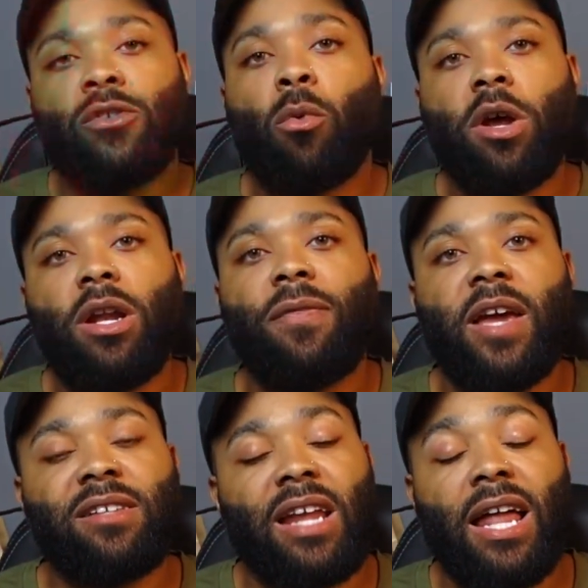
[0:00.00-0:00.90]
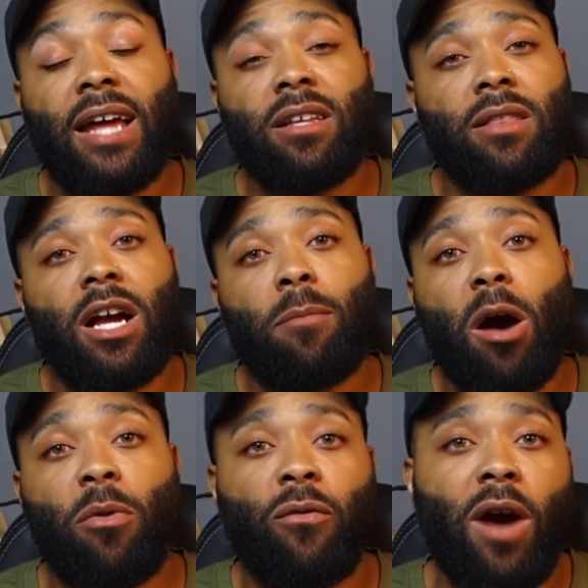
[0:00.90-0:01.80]
one of the things that I like to think
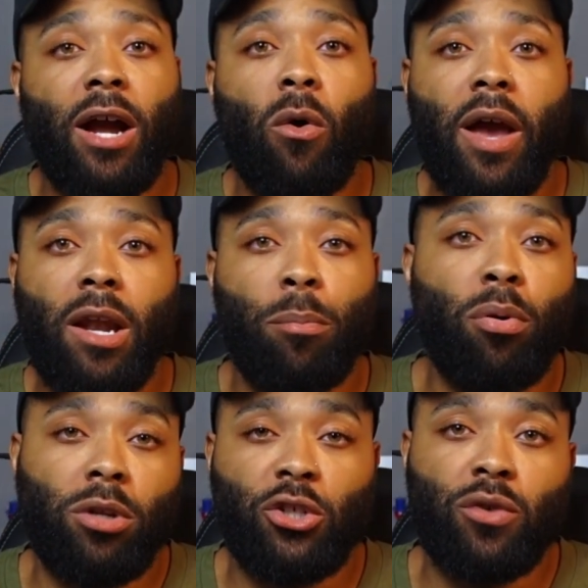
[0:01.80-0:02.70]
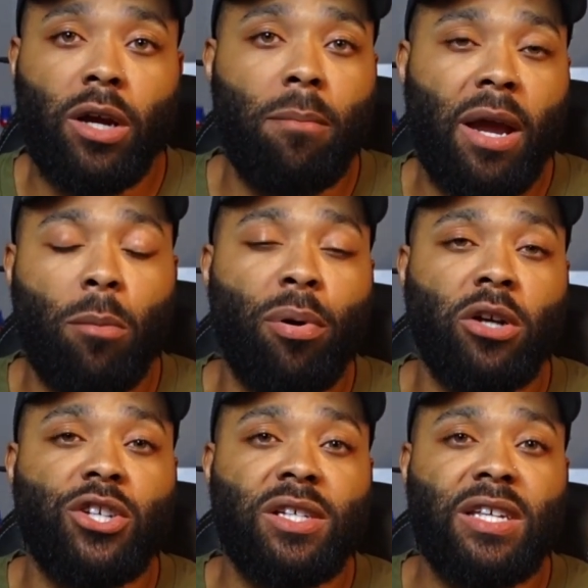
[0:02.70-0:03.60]
about before I go ahead and pull the trigger and make a
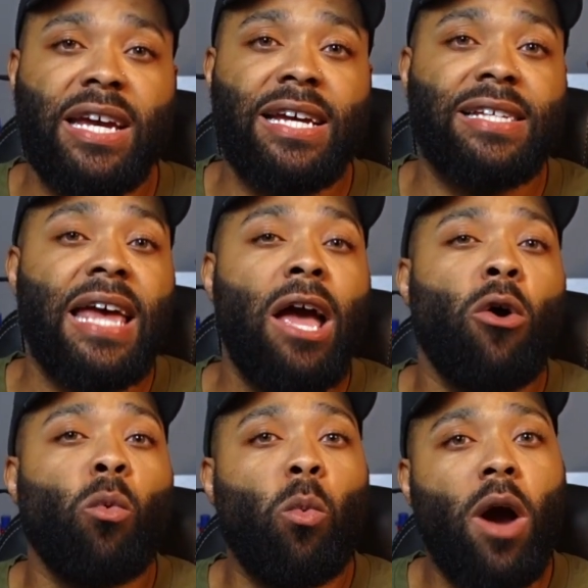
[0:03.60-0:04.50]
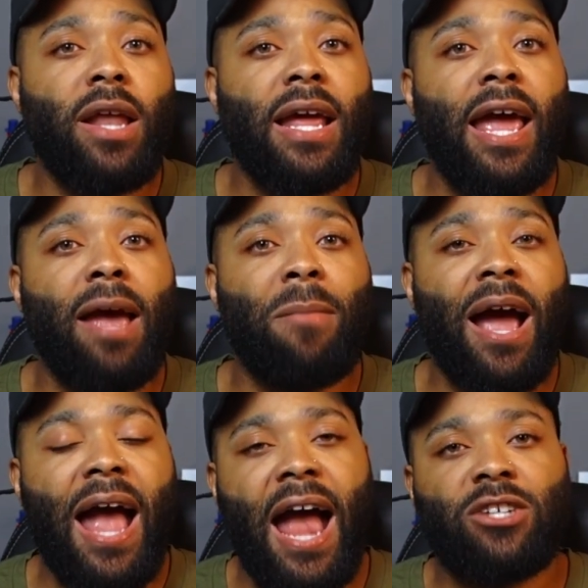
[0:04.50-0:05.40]
purchase is, what am
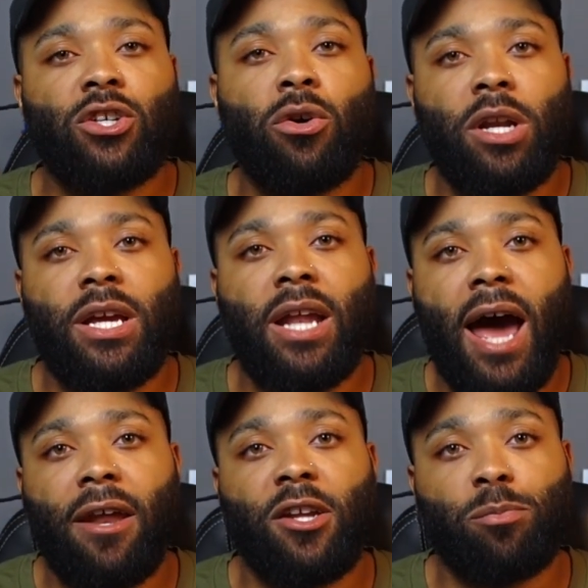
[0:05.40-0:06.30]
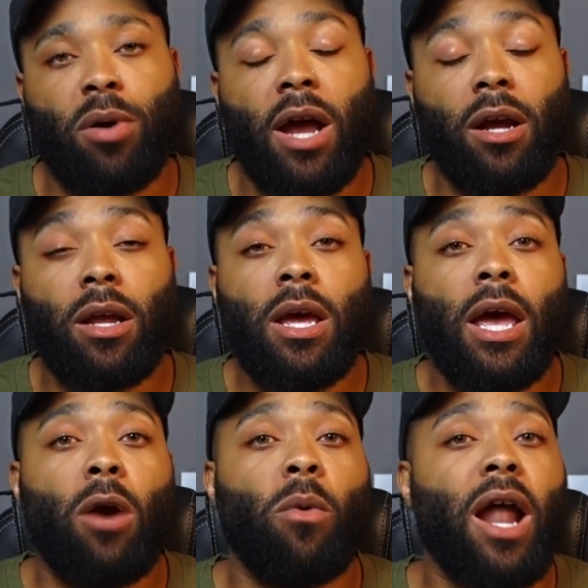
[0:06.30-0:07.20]
I actually going to get out of this product?
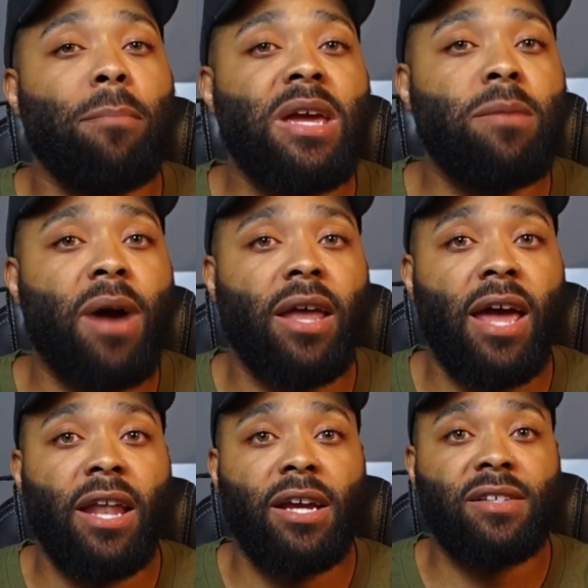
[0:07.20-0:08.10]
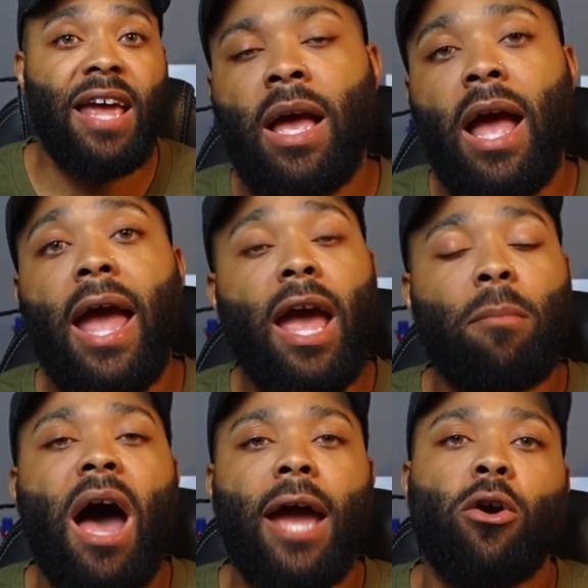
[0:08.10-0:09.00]
And what I mean by that is, am
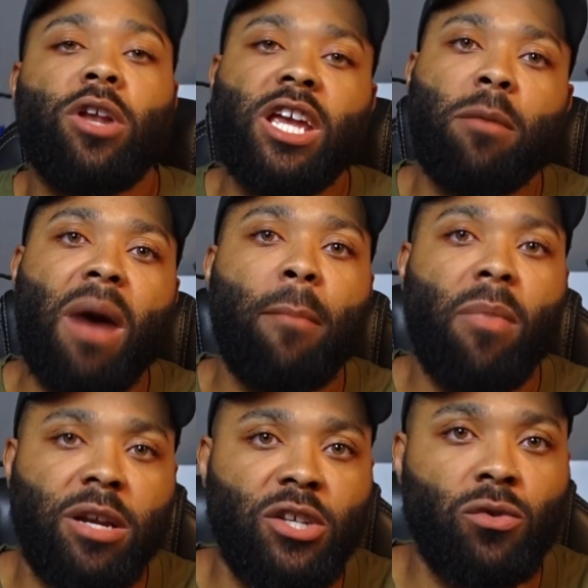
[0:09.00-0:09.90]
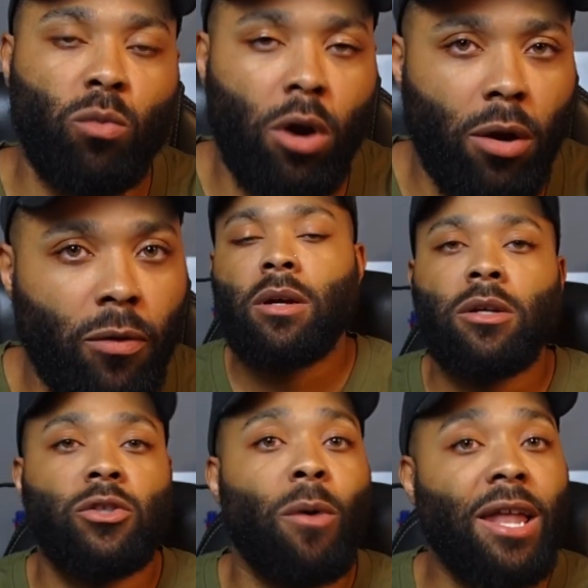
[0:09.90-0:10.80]
I going to get my money's worth?
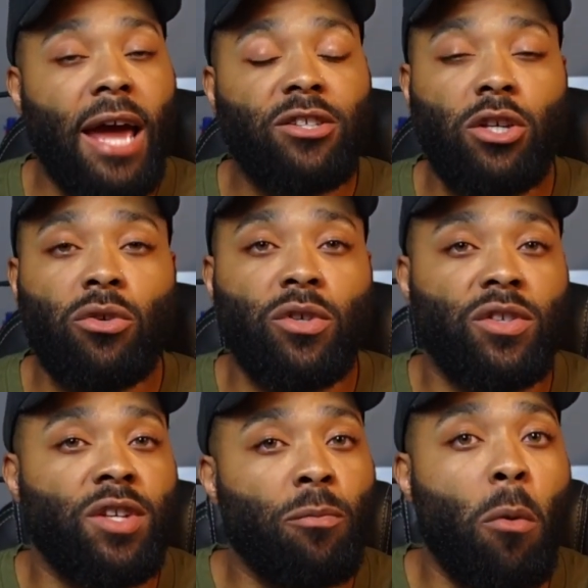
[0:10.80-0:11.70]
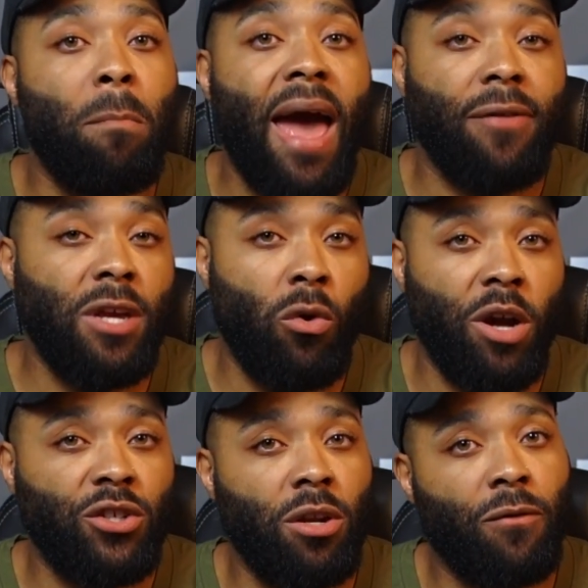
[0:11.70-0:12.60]
So I like to use a simple math
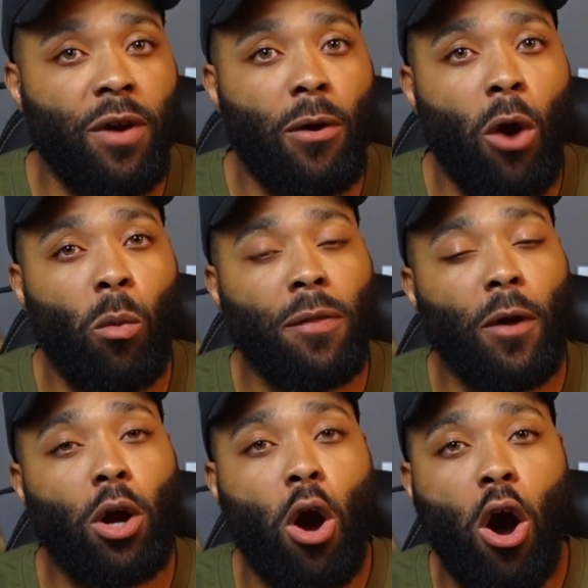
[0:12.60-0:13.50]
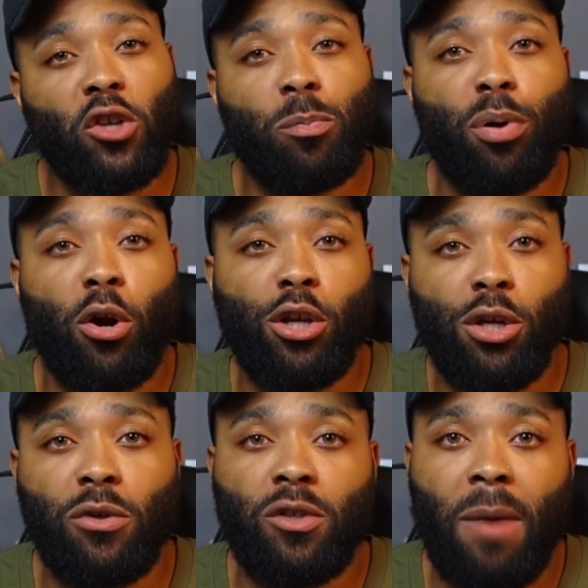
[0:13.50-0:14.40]
equation to figure out what the cost per
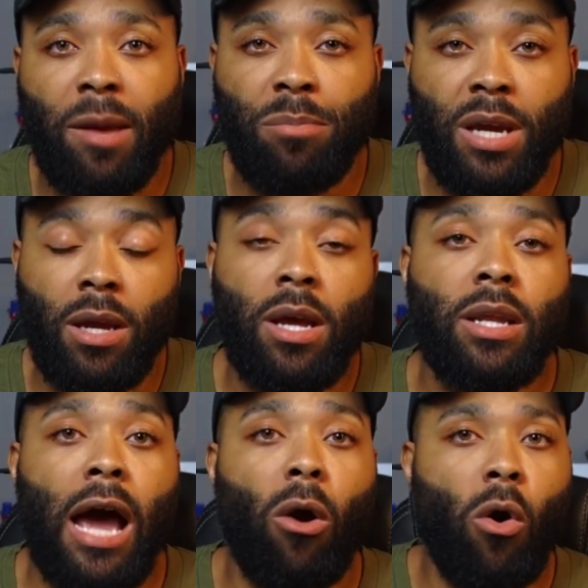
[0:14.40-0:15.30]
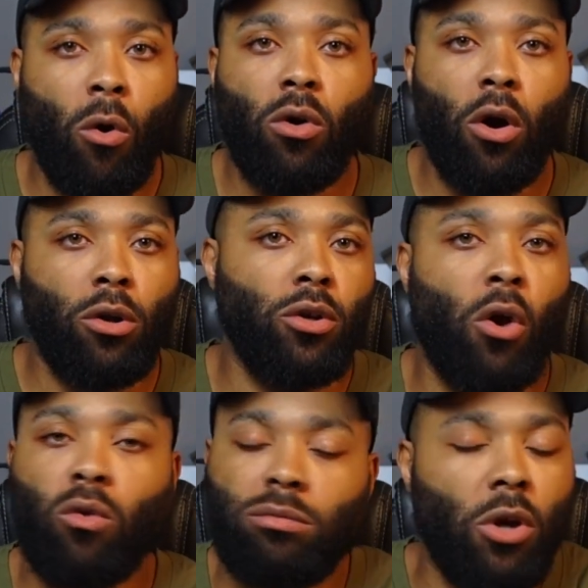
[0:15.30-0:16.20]
use might be. Now, hold on,
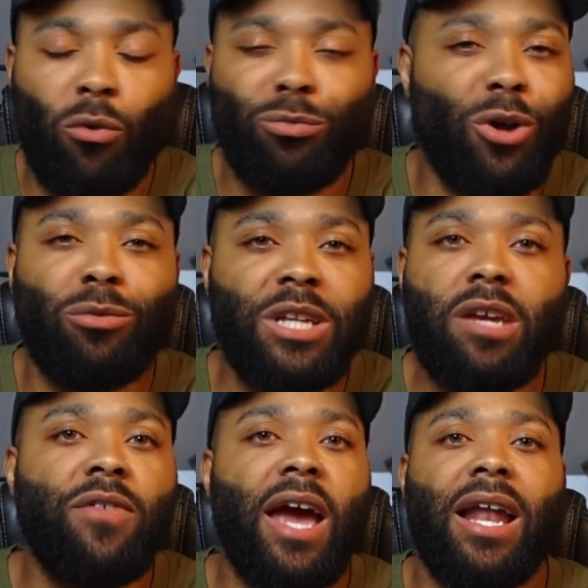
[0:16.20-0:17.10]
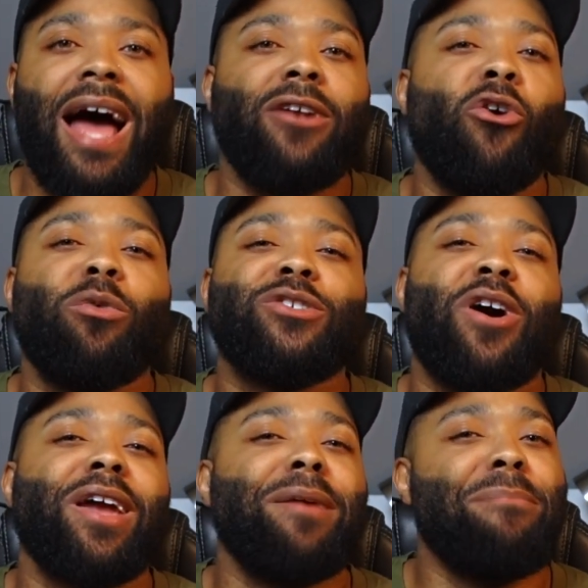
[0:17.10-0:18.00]
don't leave yet. I know we're
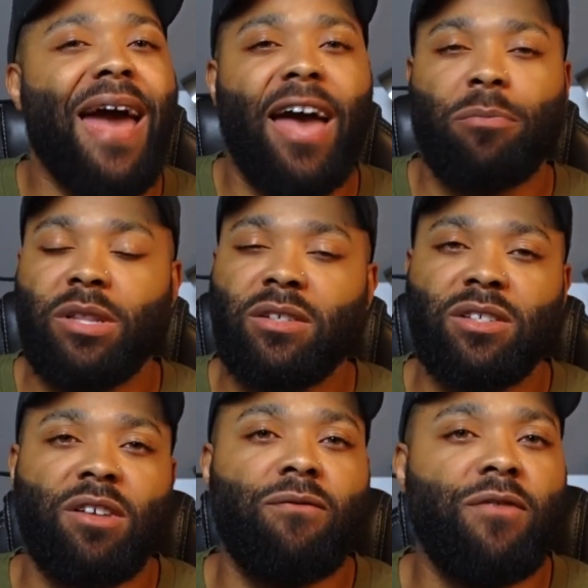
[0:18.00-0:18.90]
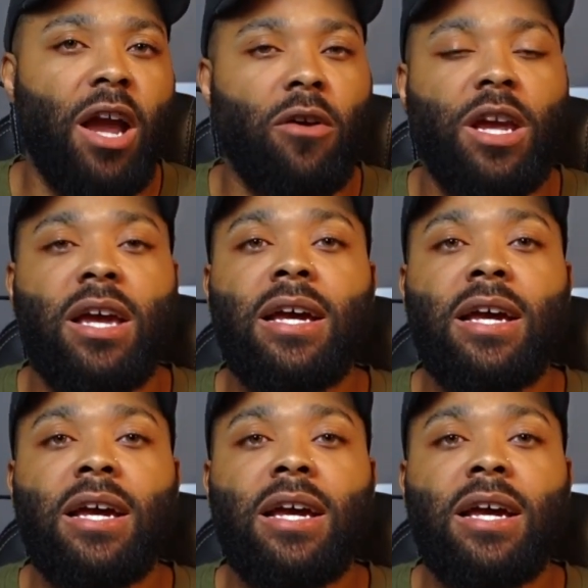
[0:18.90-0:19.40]
talking math, but this is a very